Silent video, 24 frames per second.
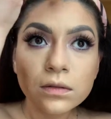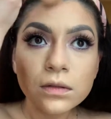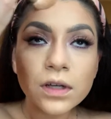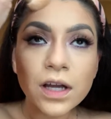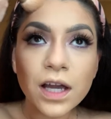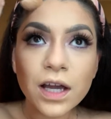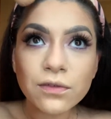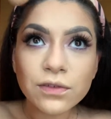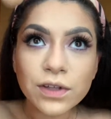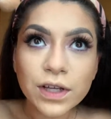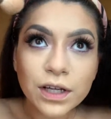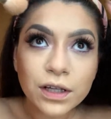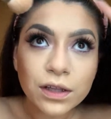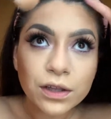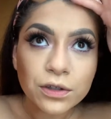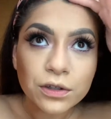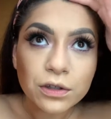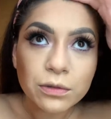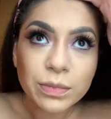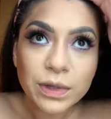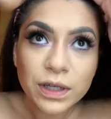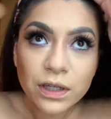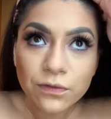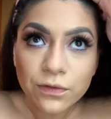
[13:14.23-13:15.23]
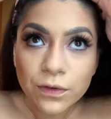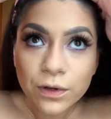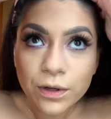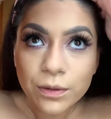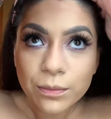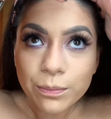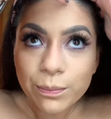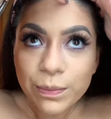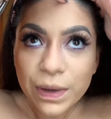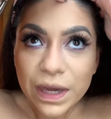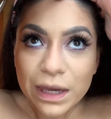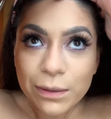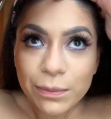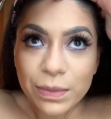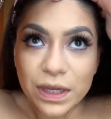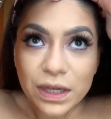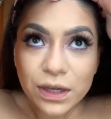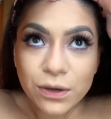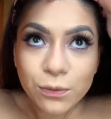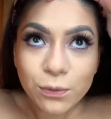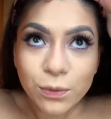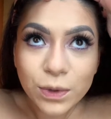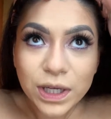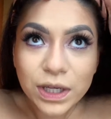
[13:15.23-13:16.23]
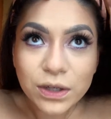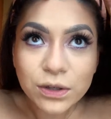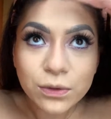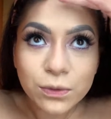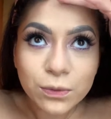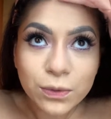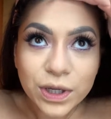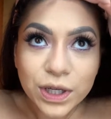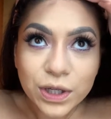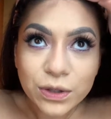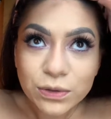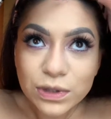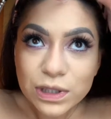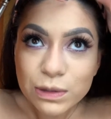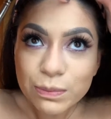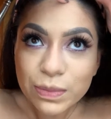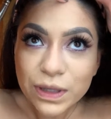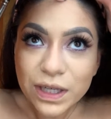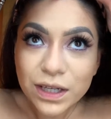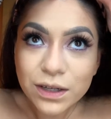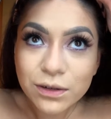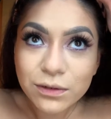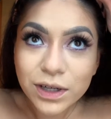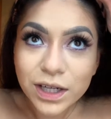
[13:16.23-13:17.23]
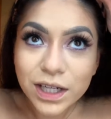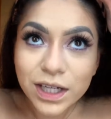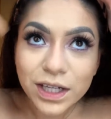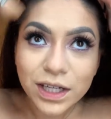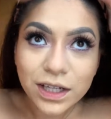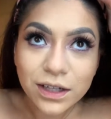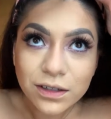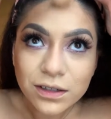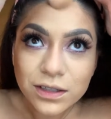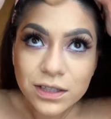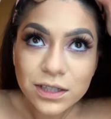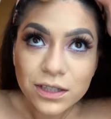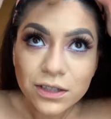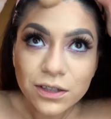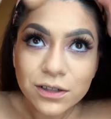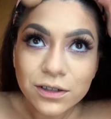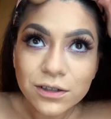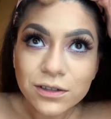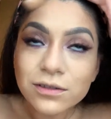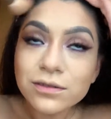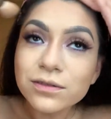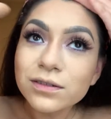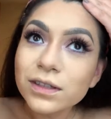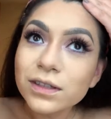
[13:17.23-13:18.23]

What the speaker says: Have like a little bit of a baby widow's peak right here, so